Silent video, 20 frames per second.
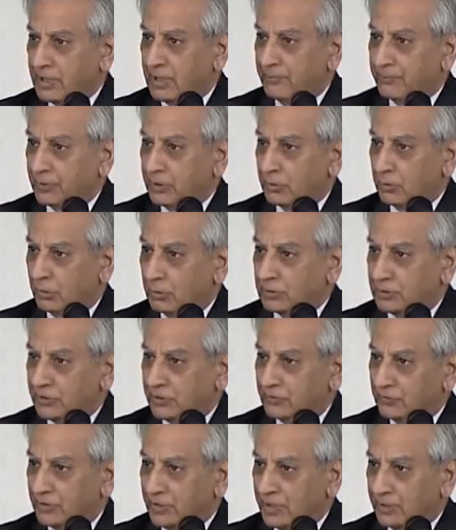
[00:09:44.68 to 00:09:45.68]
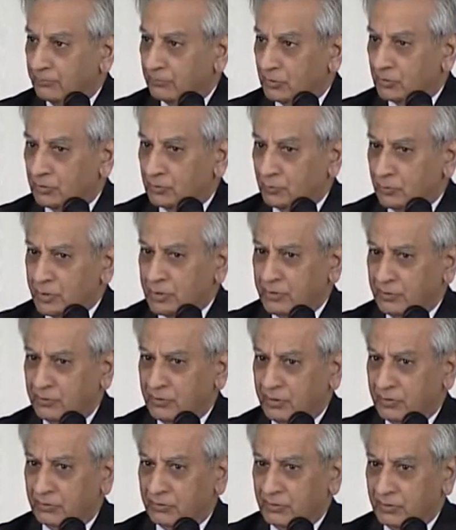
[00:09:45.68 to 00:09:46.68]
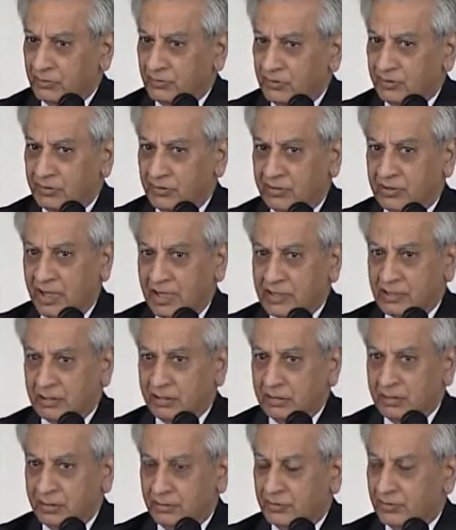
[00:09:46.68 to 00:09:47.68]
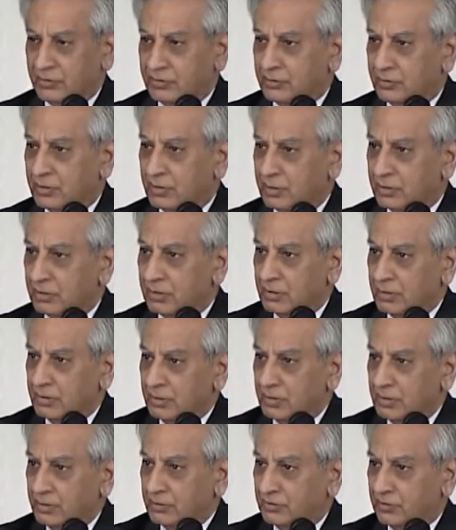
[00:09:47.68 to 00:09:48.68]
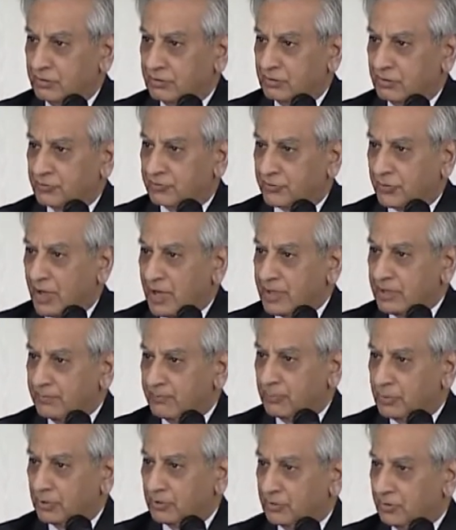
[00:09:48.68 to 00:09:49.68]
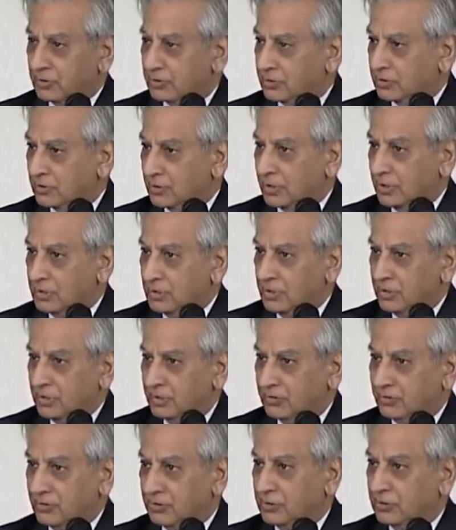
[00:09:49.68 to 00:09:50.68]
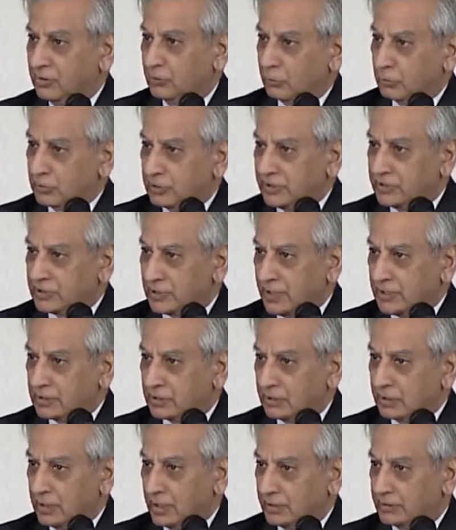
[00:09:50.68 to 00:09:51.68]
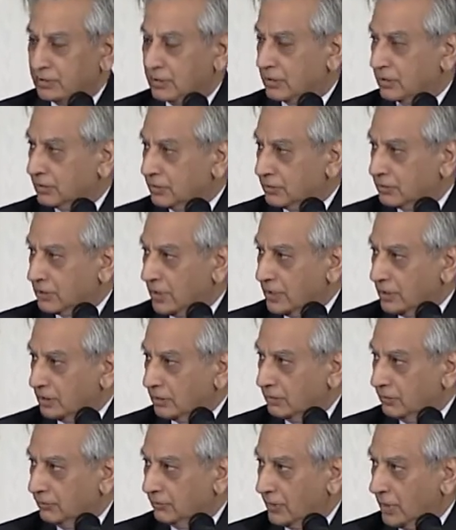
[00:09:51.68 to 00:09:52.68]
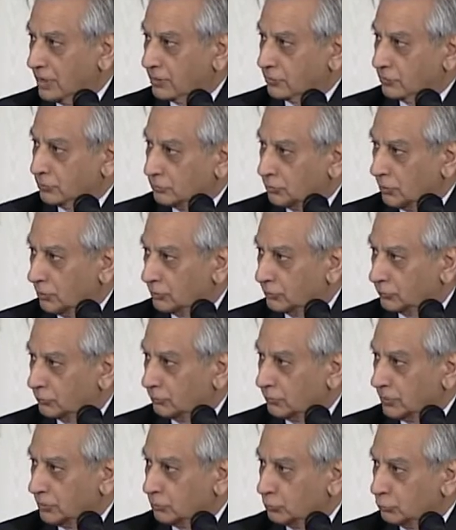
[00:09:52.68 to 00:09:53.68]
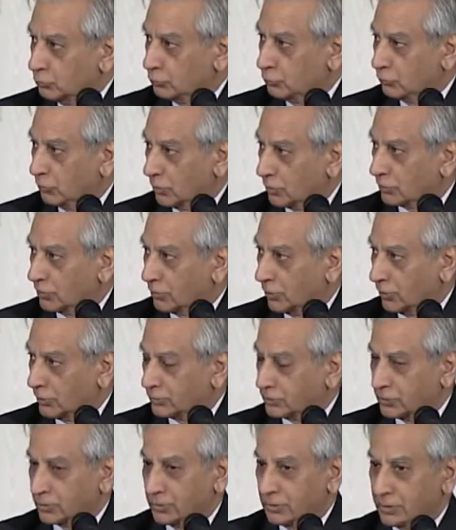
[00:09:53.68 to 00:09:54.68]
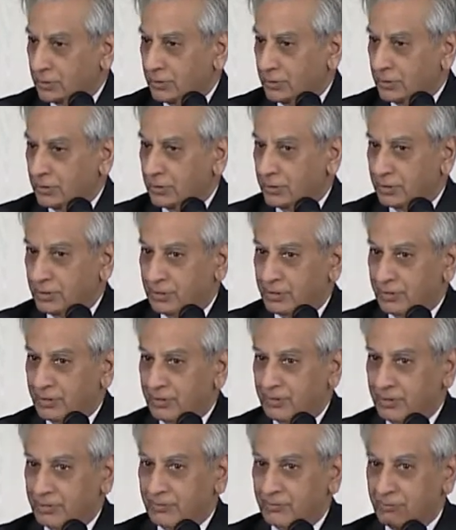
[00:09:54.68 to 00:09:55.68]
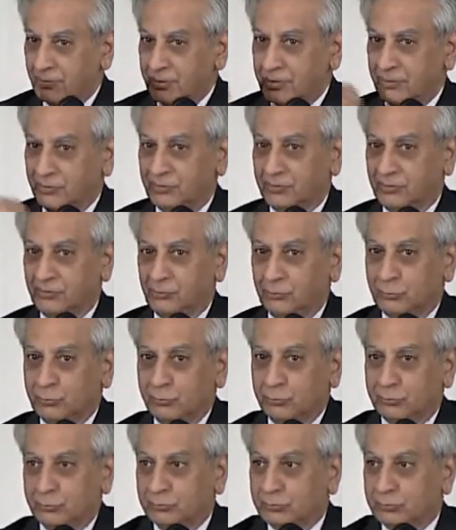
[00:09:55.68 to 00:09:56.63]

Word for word: up in all these names. What is this? Is it a title? Is it a is it a tribe? Is it uh, is it the only title? Are there other titles? Are you also an "oo" or not? Uh, what is this? Uh, you